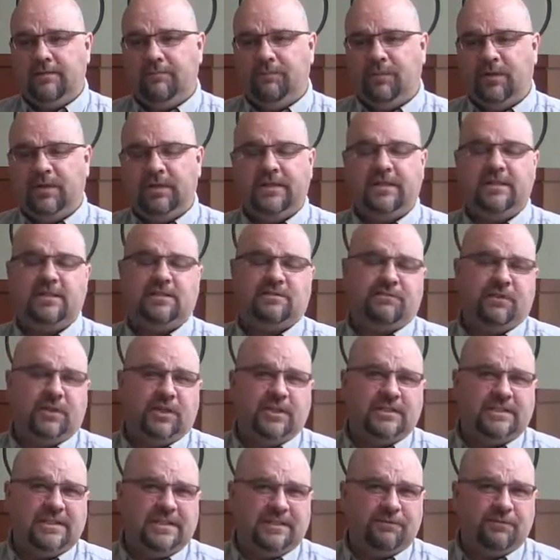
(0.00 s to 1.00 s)
but it is
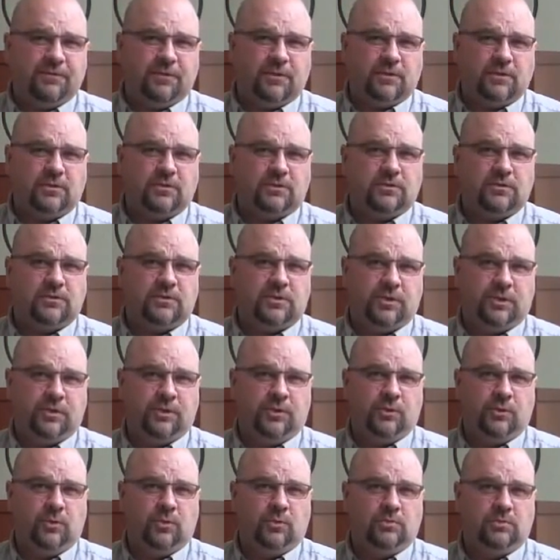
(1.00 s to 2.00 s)
very difficult
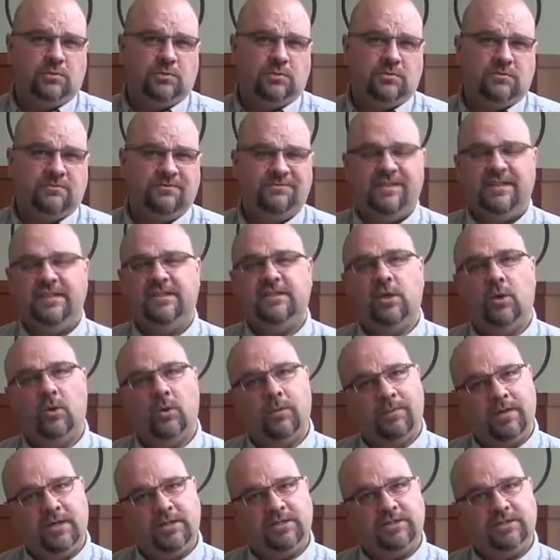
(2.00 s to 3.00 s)
to
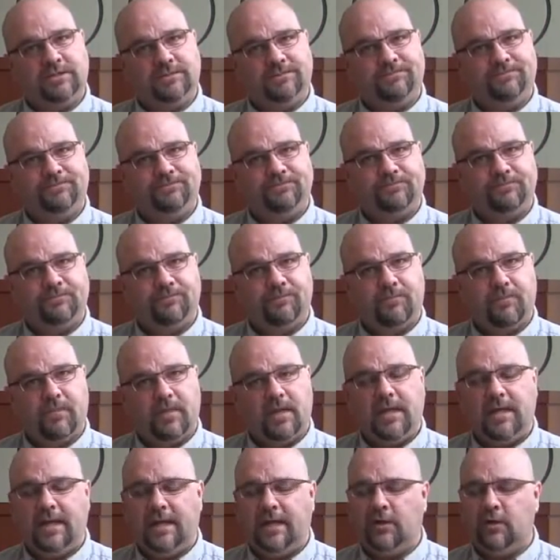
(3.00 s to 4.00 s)
veto a budget.
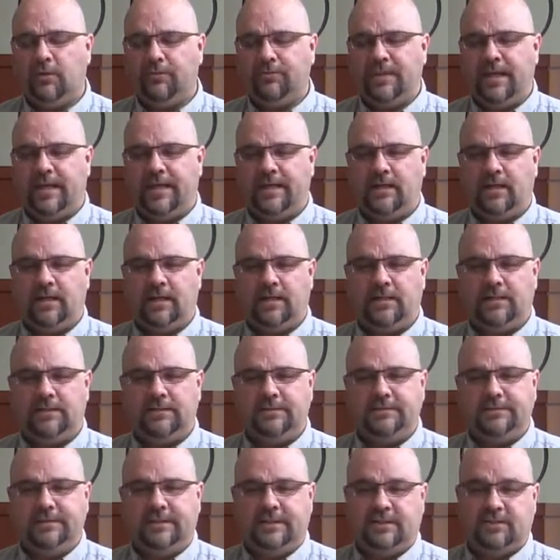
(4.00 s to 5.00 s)
And I hope
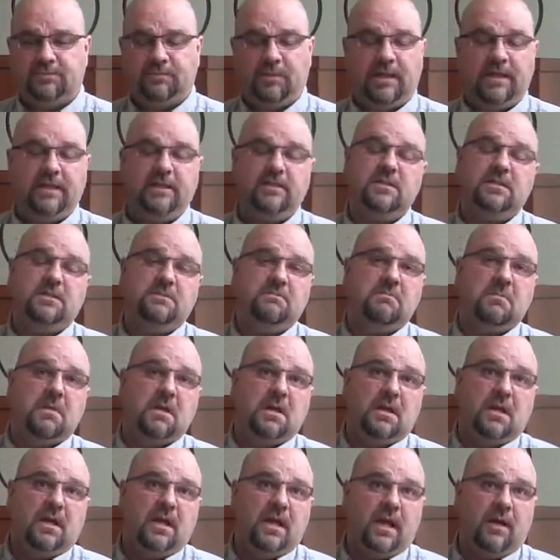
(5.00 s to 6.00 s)
that explains
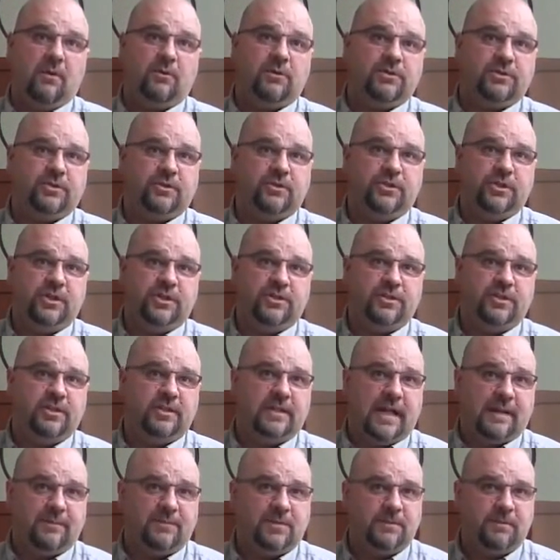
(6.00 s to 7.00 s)
how an association
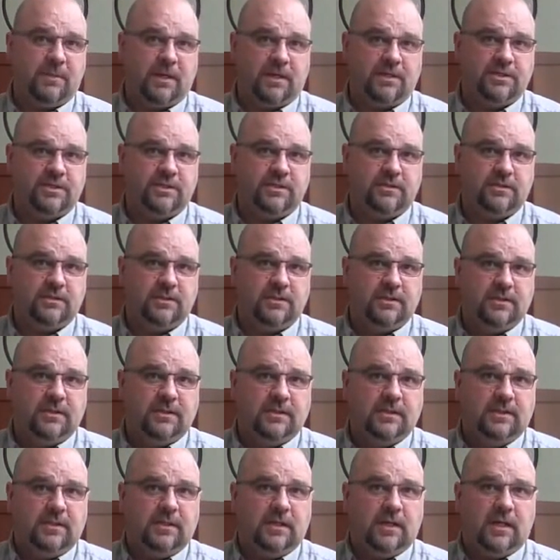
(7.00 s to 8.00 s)
adopts a budget
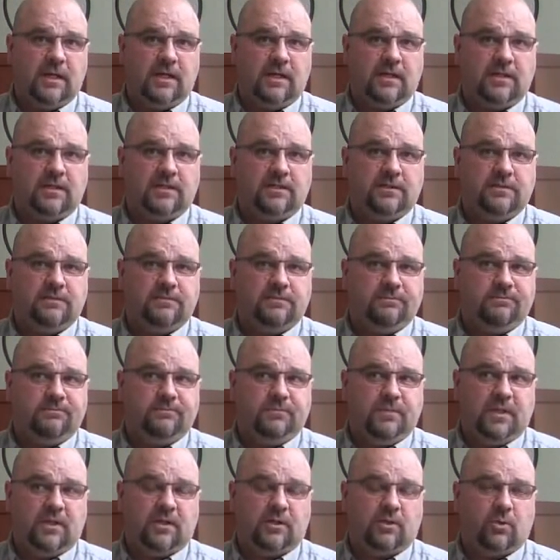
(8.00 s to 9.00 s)

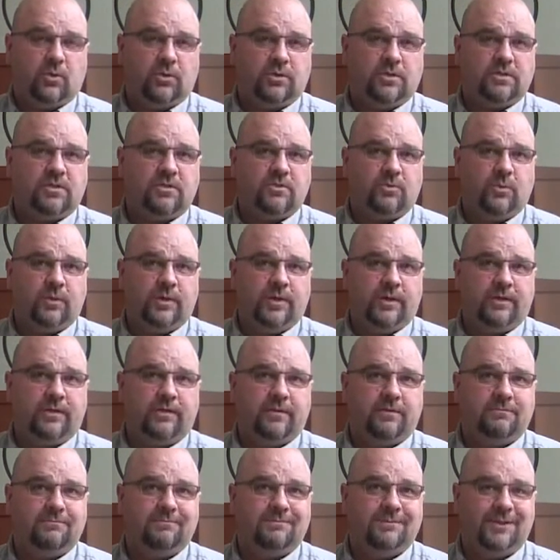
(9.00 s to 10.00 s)
in accordance
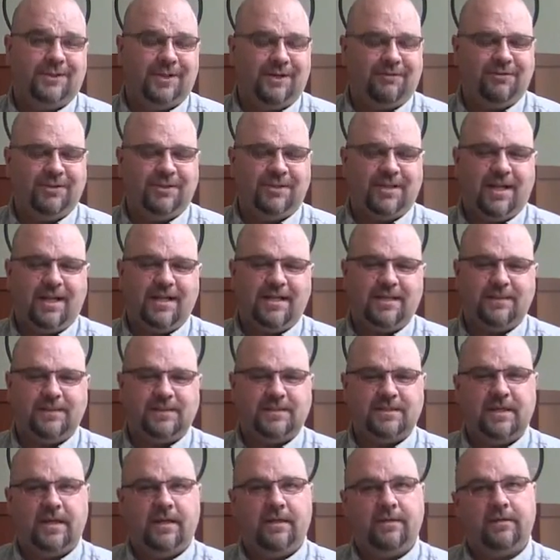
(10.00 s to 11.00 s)
with your governing
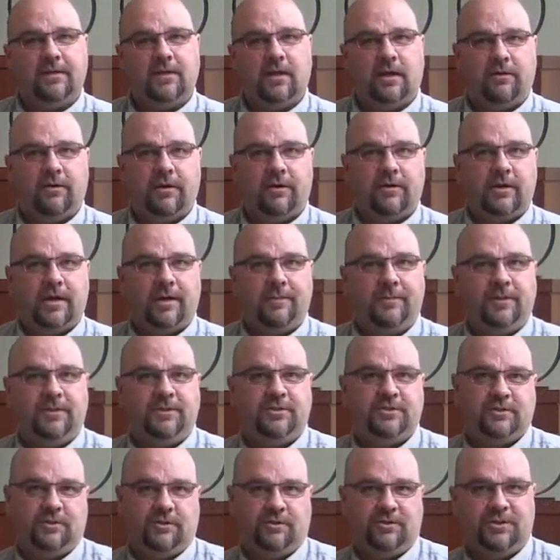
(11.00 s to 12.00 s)
documents and the Colorado Common
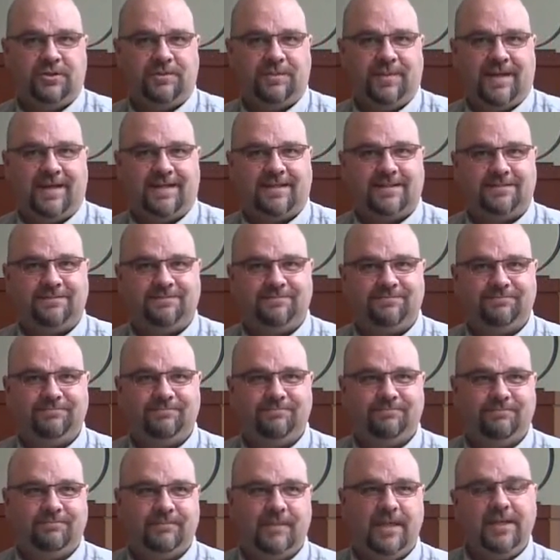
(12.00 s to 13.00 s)
Ownership Act.
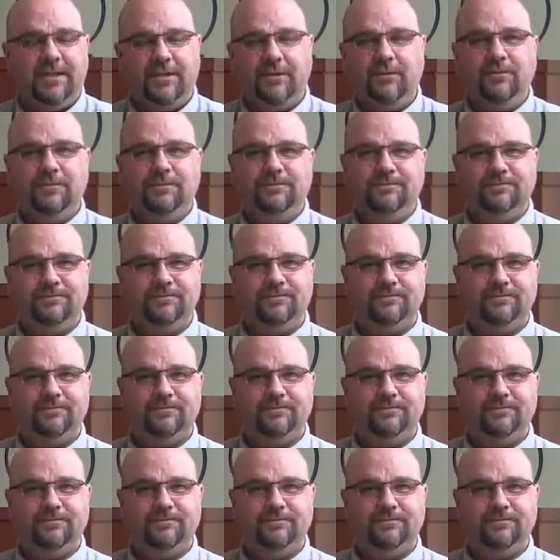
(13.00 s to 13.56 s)
Thank you.